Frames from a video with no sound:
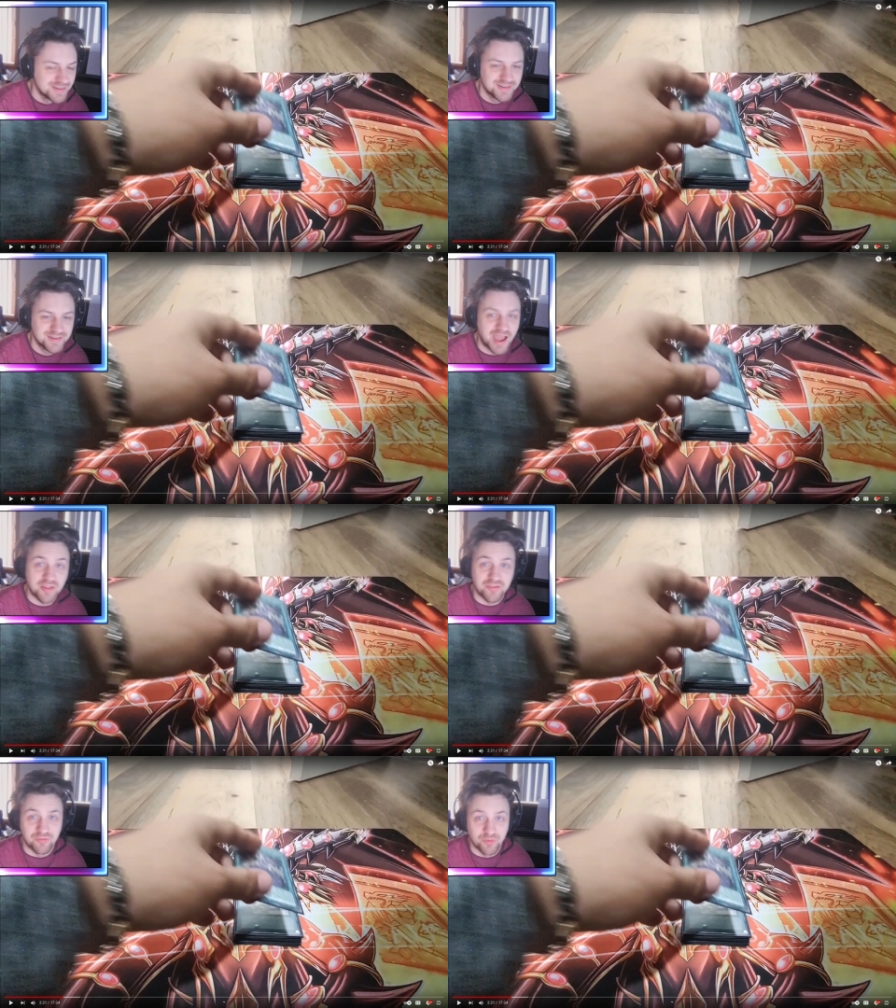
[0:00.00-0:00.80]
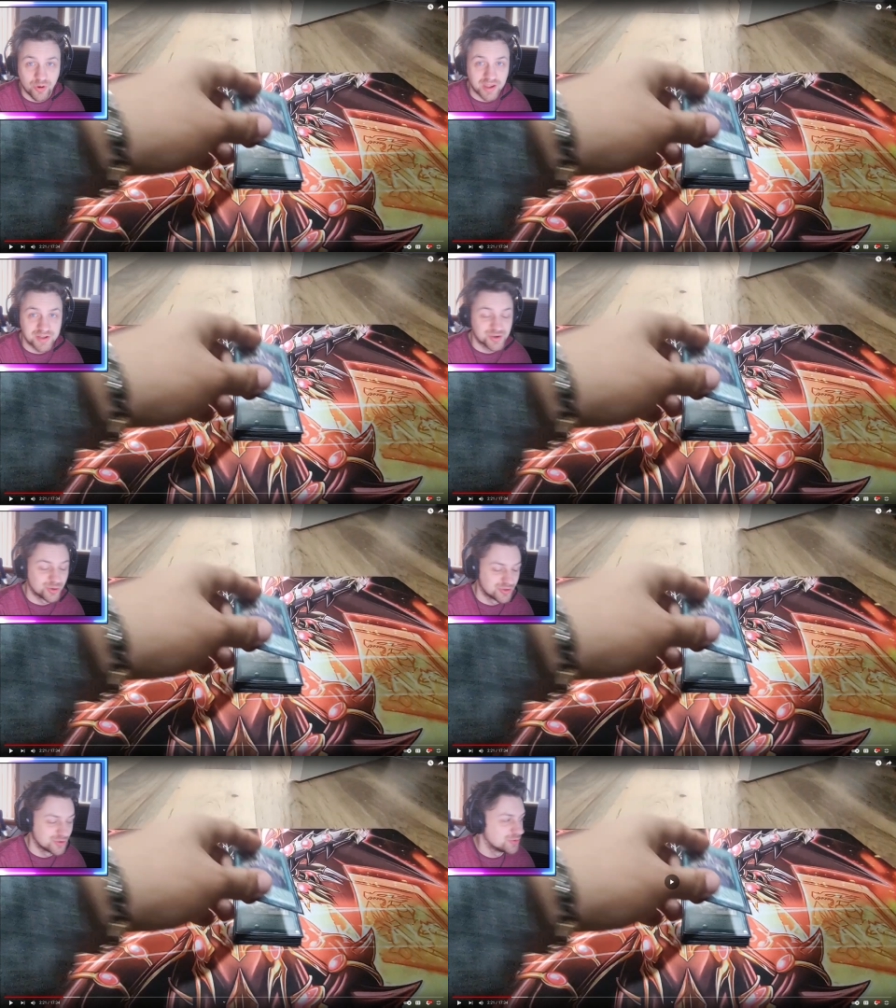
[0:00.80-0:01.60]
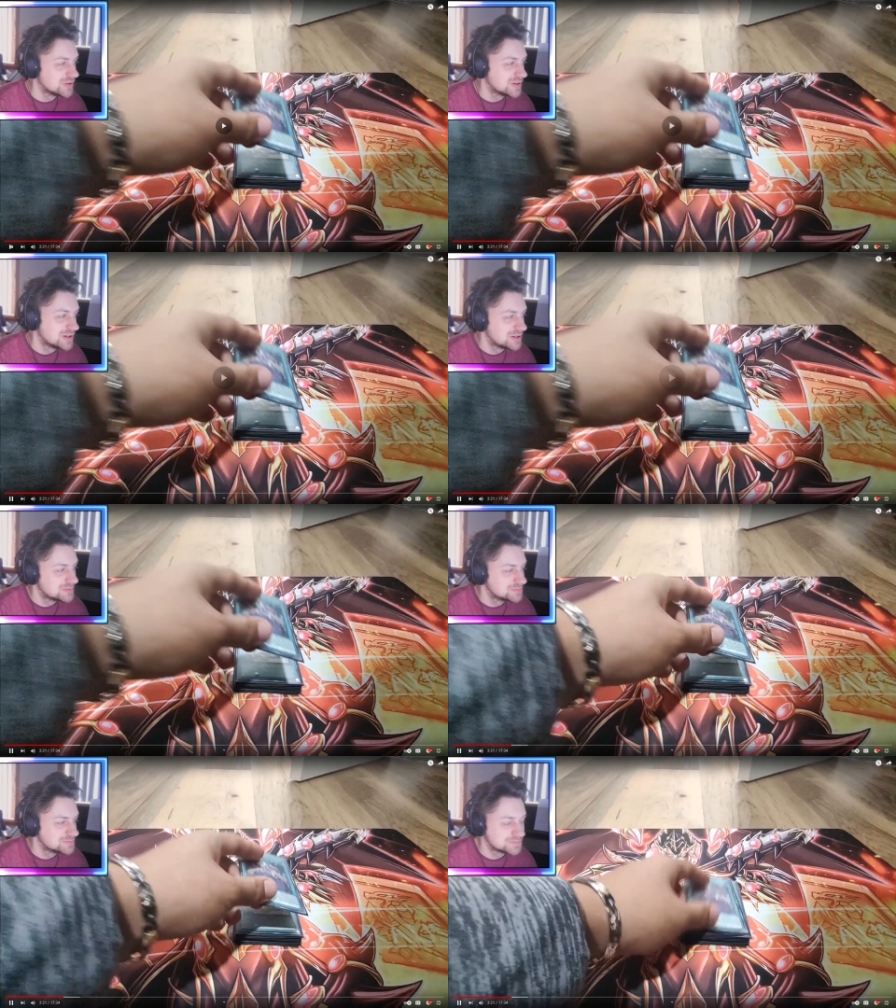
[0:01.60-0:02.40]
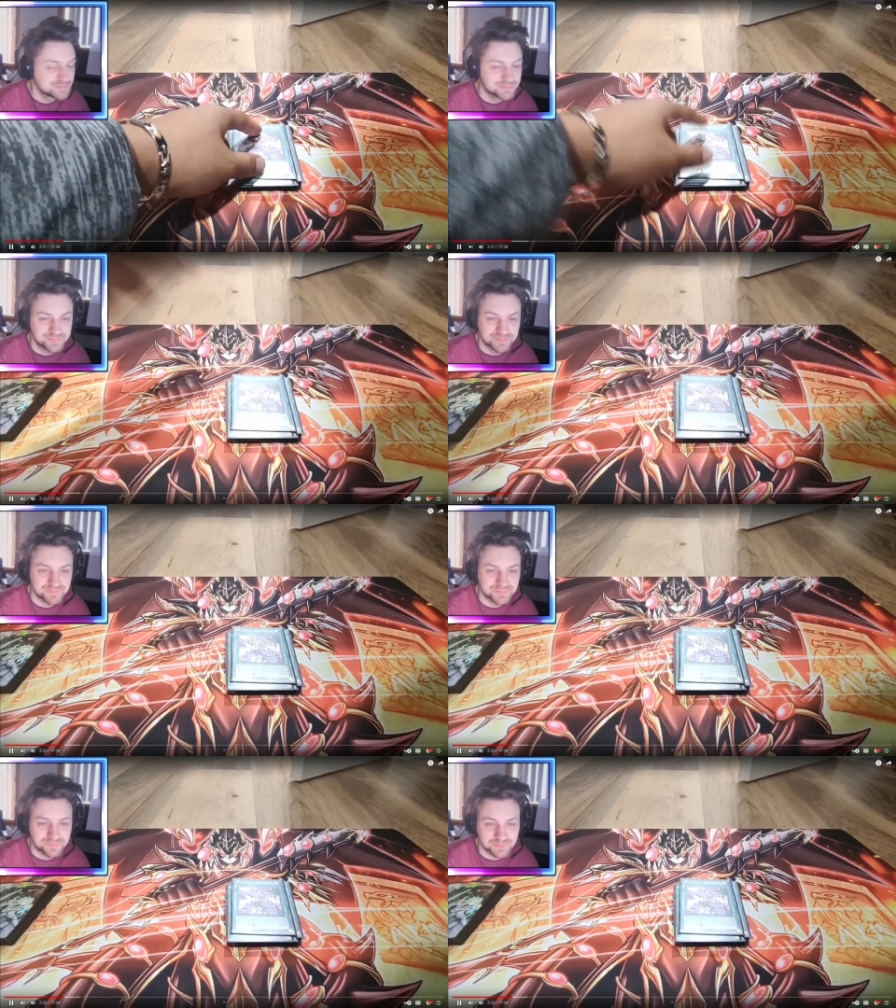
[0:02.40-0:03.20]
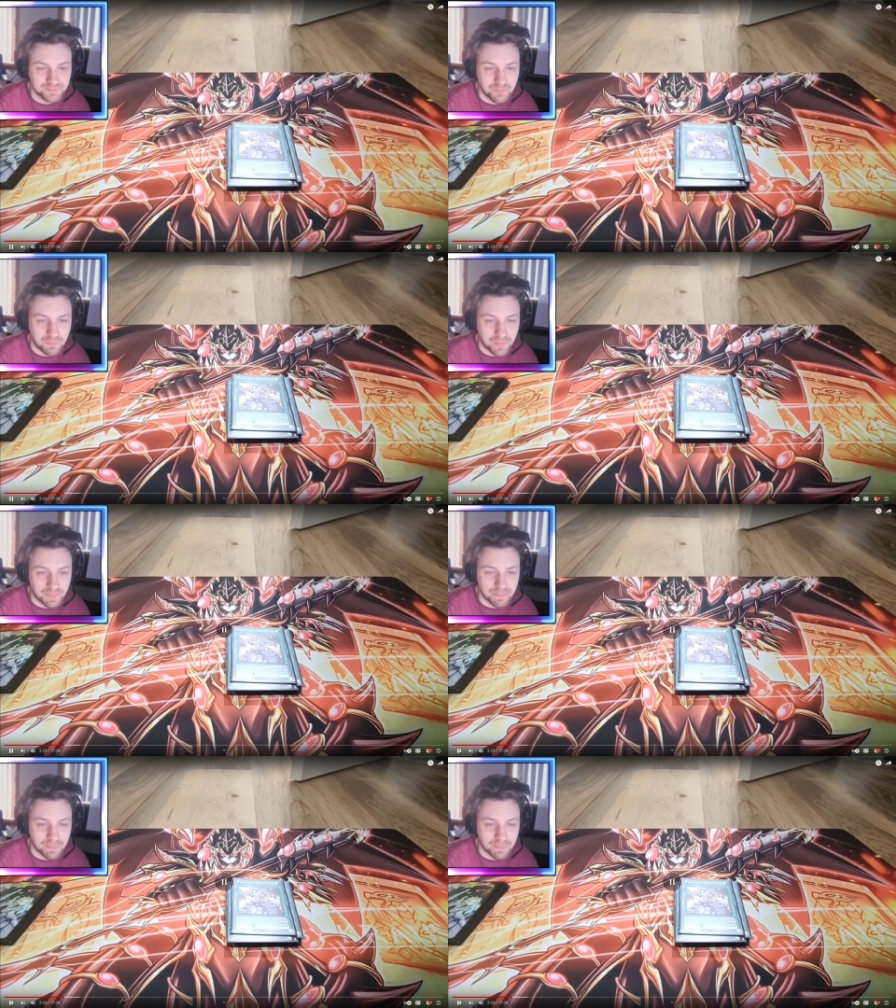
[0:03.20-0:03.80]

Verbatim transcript: And it's a 4k Dragoon too. Which is Salvation because of basically...